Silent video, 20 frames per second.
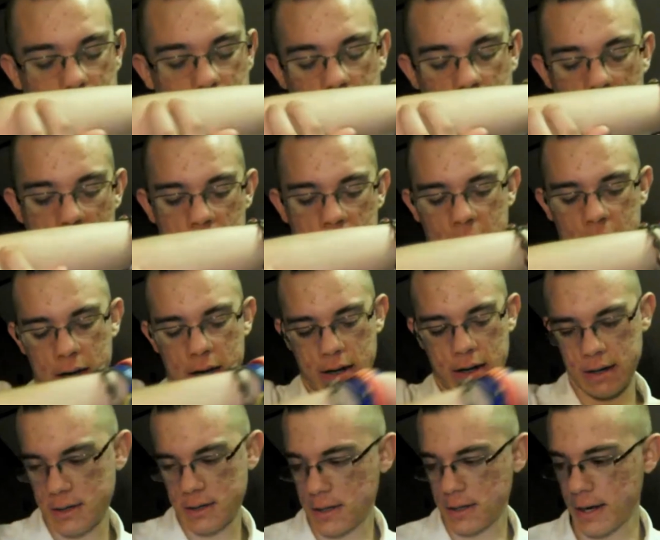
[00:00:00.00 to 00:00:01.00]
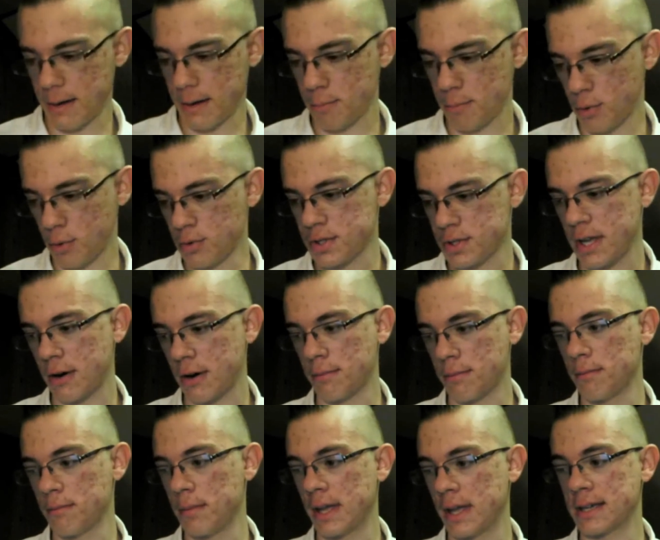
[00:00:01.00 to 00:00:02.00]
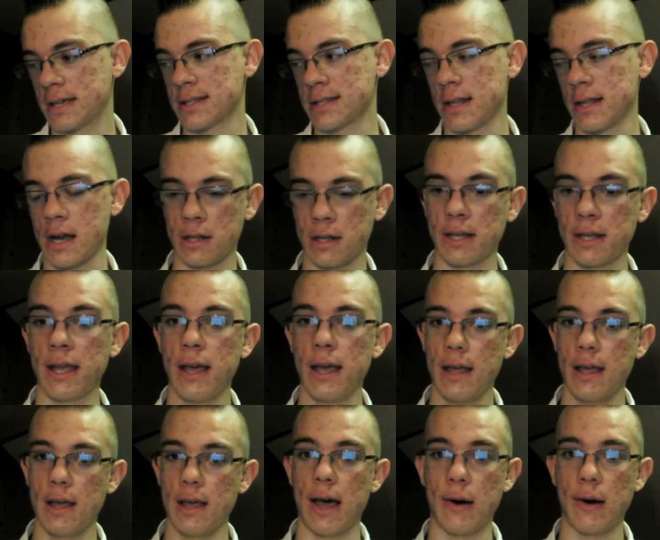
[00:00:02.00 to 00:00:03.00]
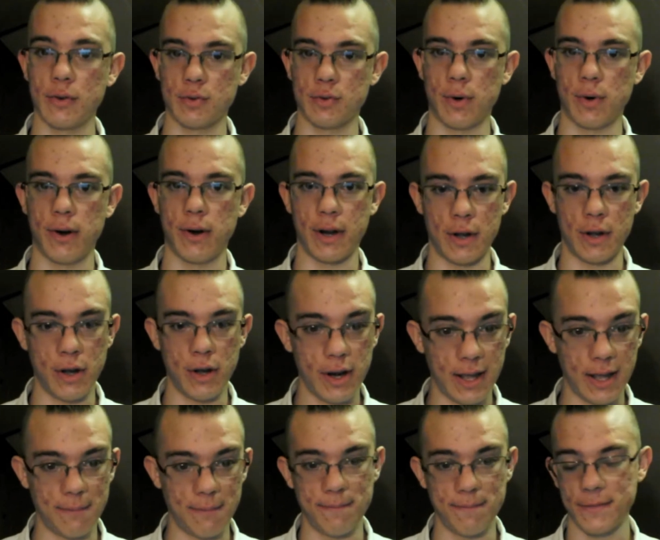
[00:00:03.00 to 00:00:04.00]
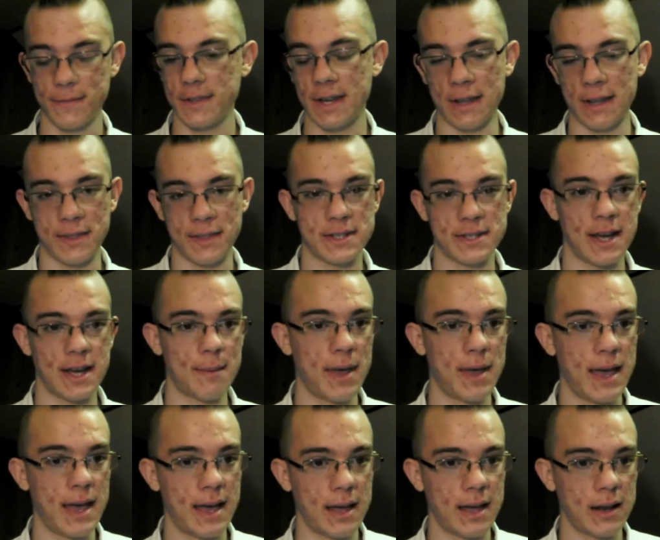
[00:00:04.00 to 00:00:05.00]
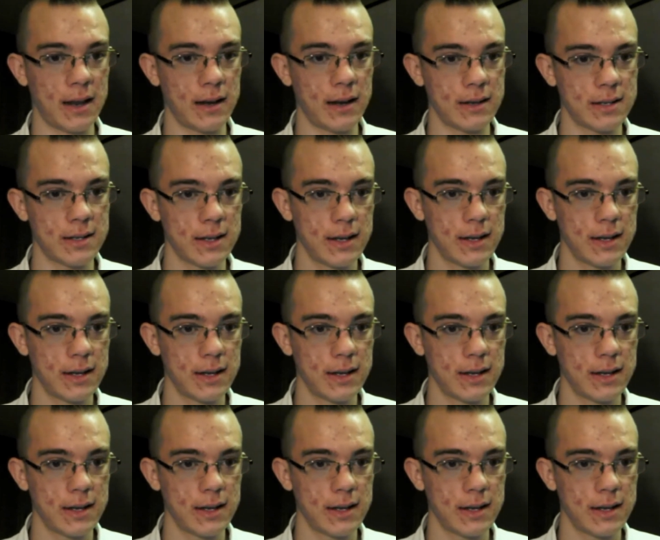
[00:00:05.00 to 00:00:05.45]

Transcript: and got a bruise there because luckily I was wearing a hoodie at the time, and